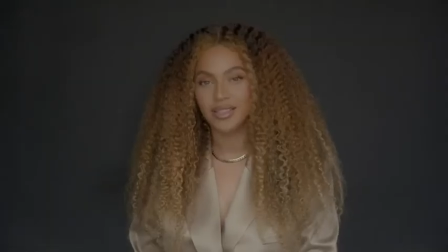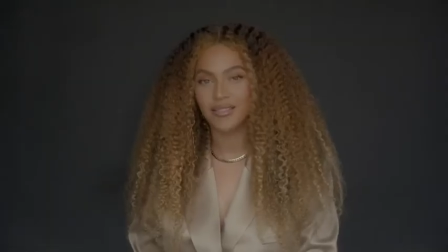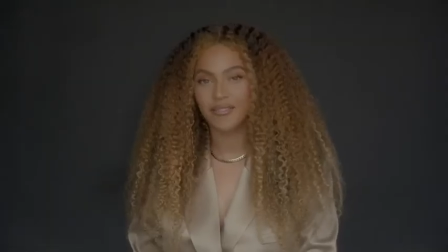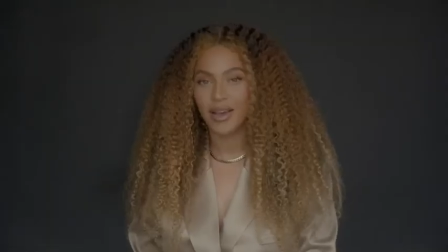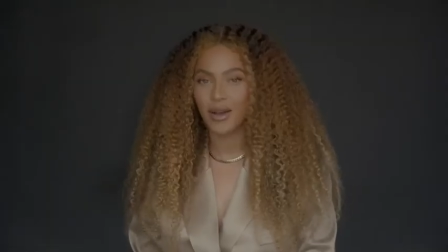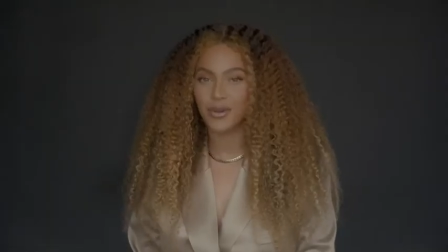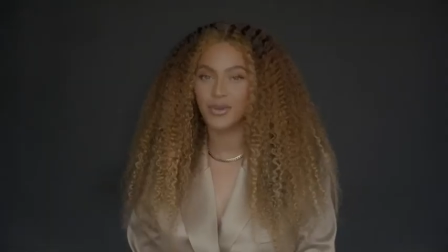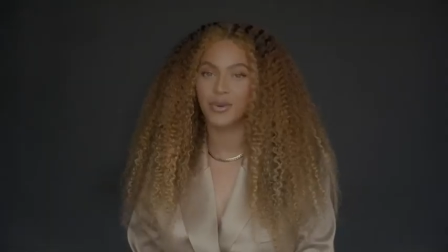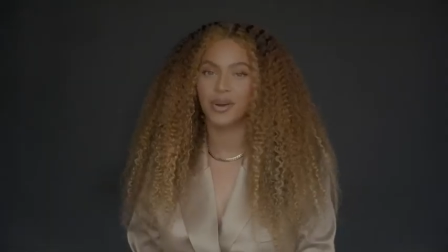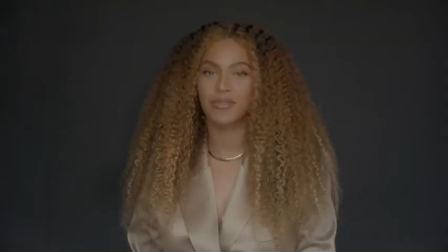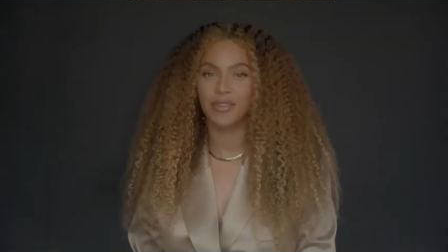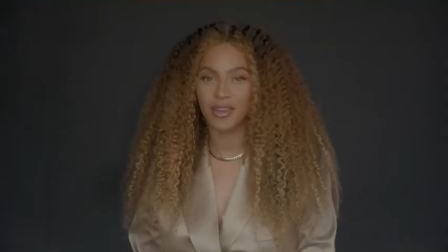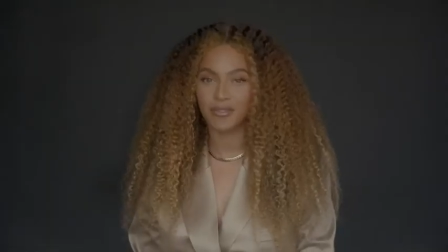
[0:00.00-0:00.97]
the value
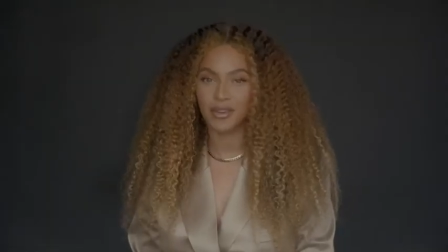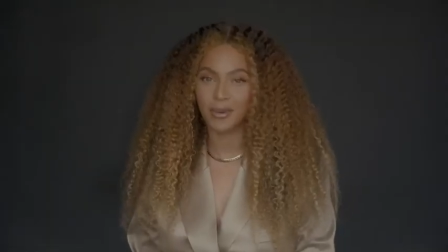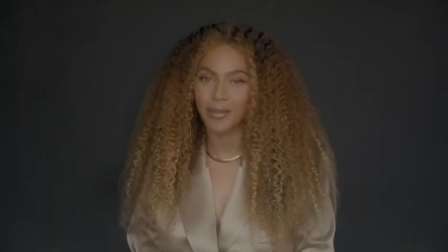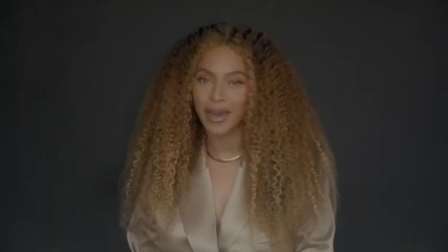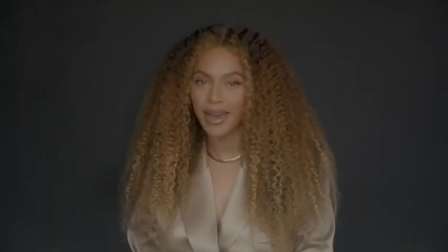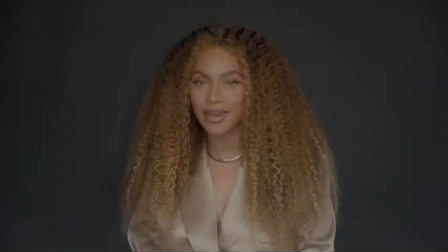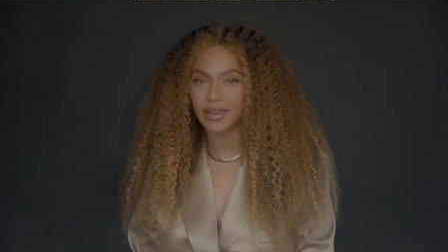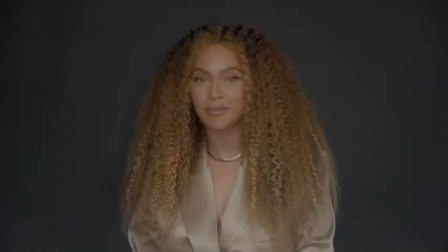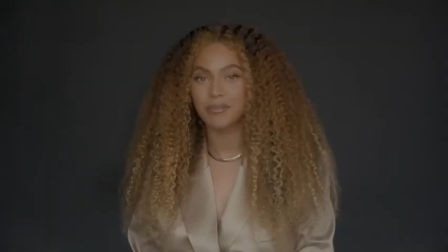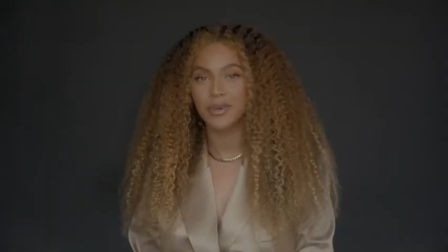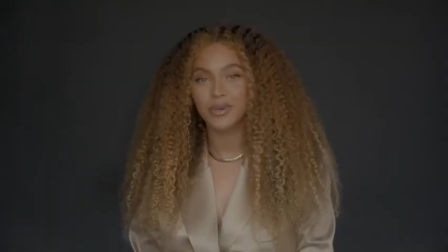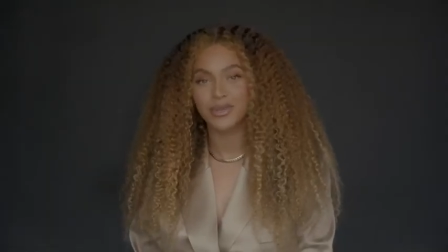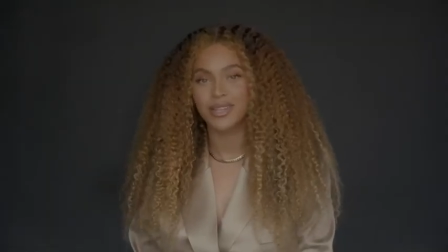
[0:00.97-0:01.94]
of giving back
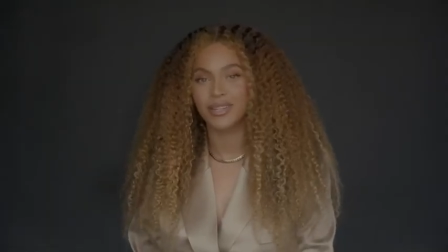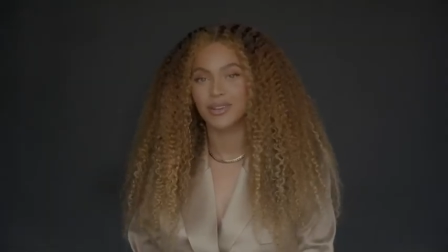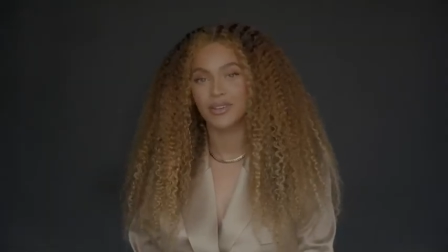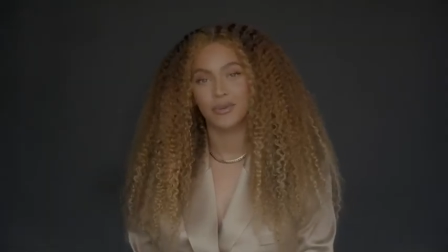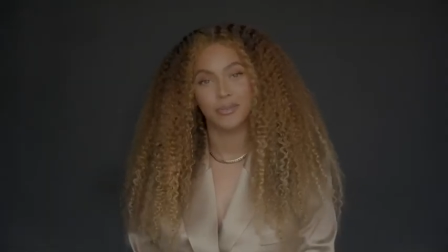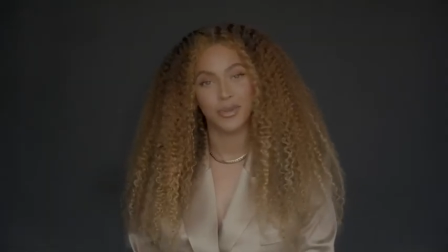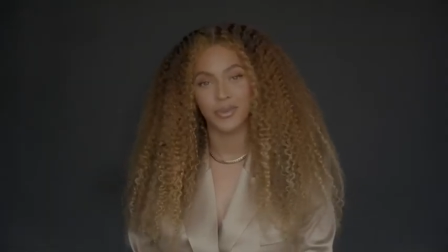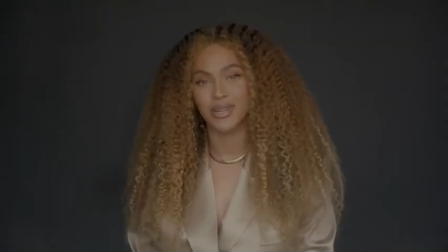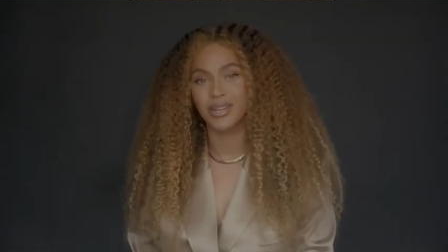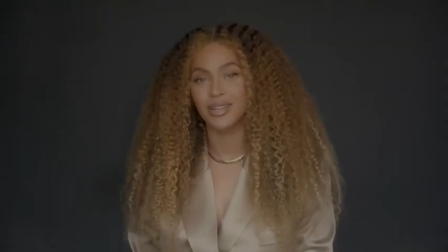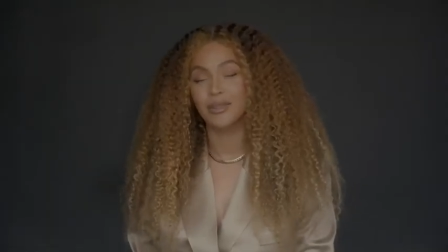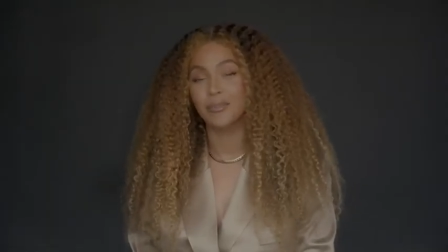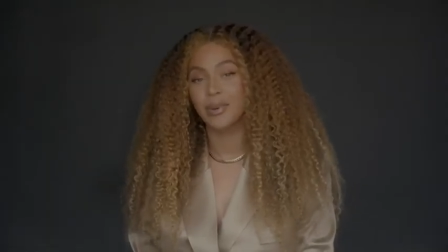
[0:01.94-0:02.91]
and building your
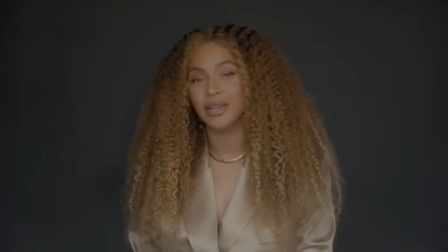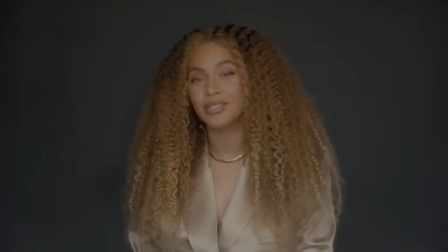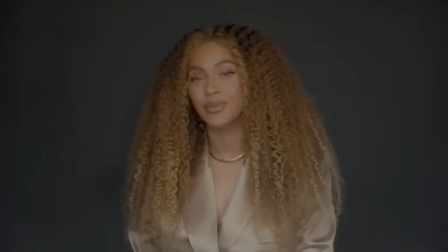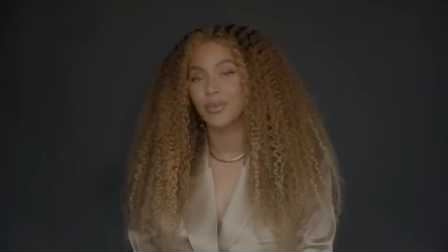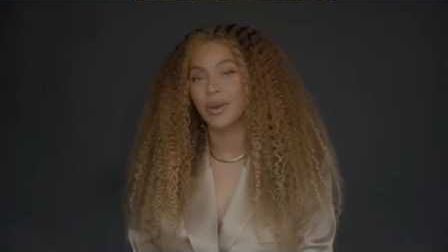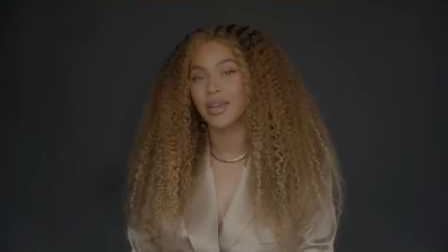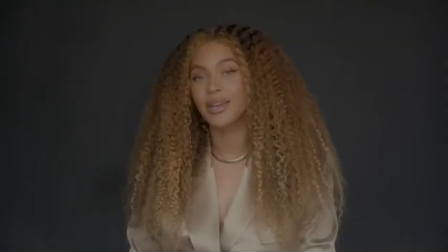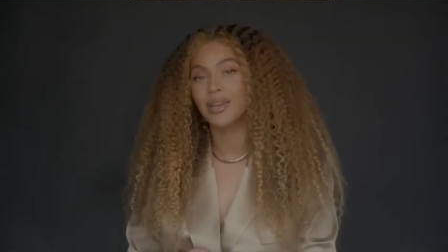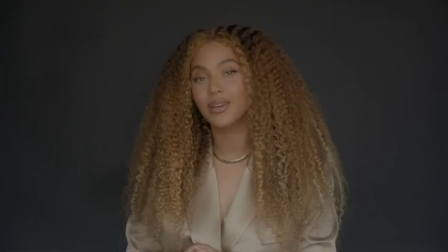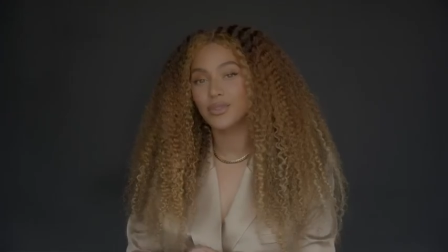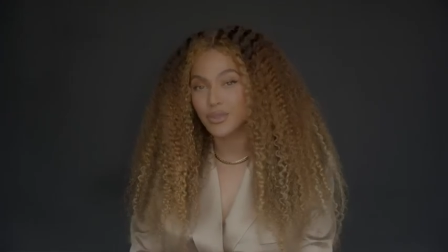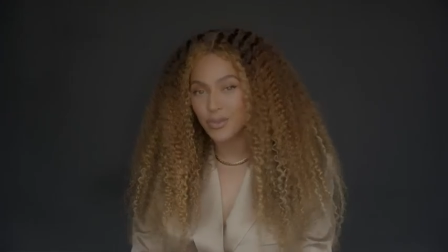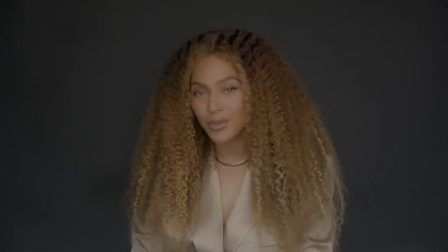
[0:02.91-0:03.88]
community the best way
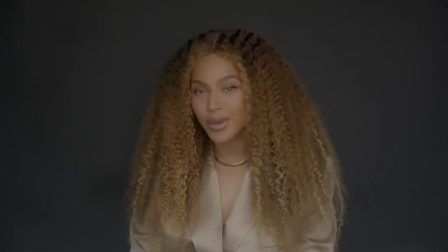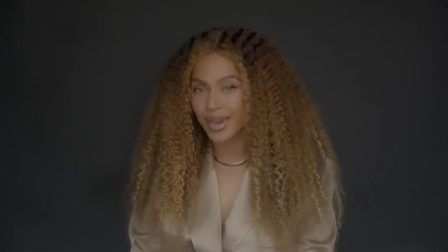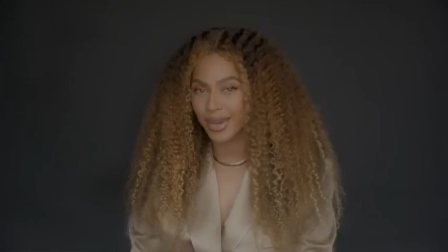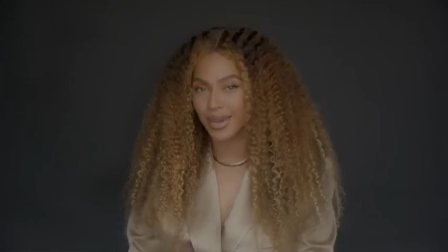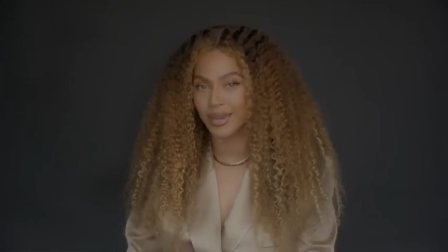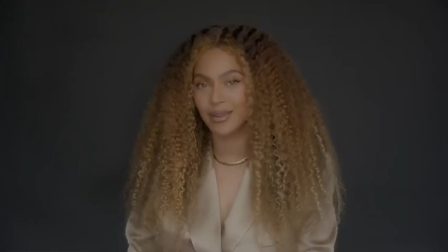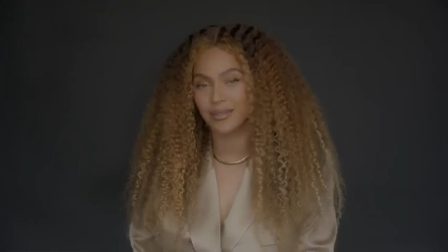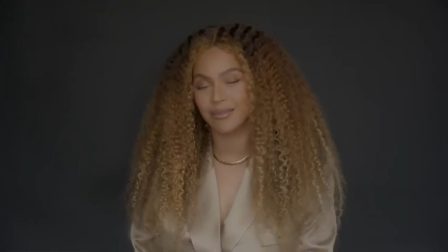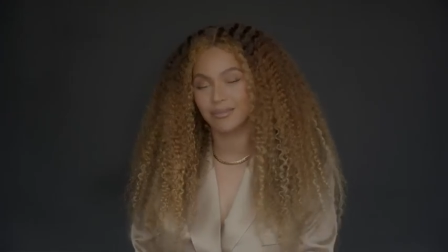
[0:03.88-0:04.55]
you can.